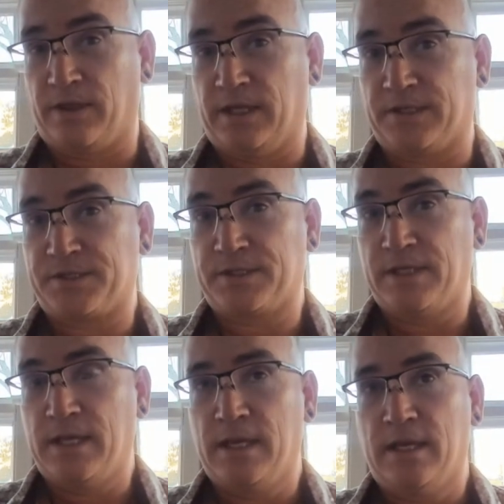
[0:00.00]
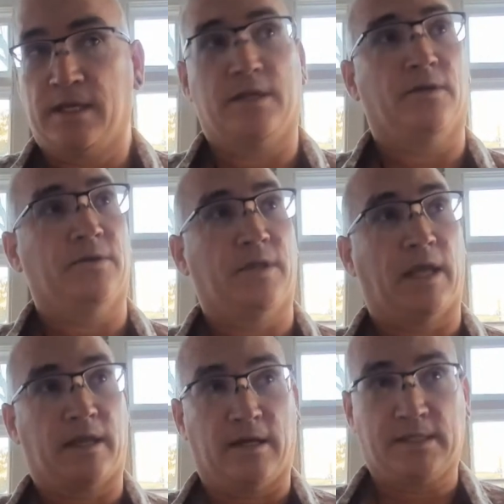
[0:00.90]
this, you know, and
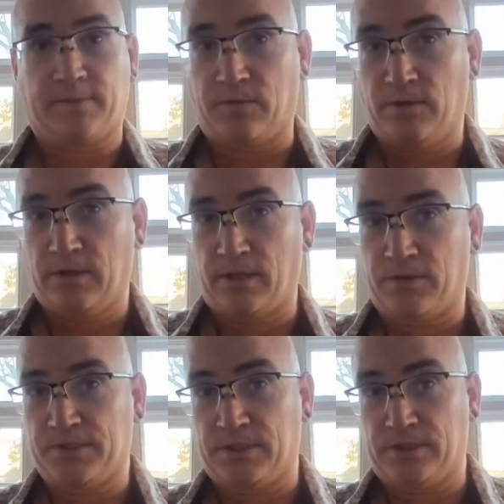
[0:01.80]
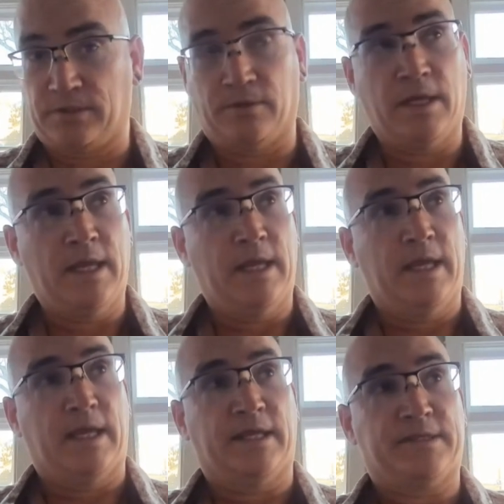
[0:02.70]
that cosmic work that we used to do
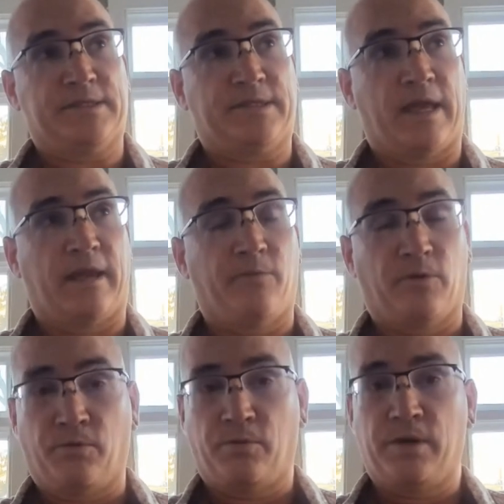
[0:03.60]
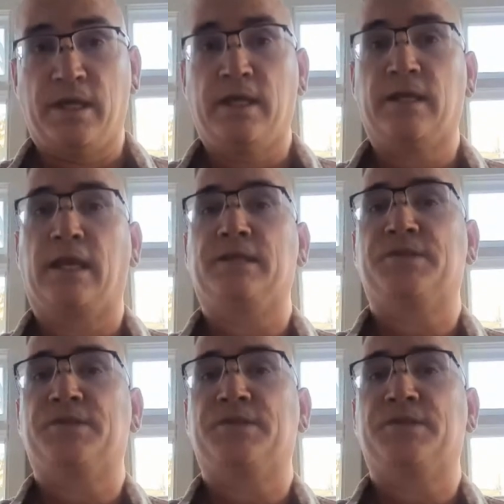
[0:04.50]
is, is that when we can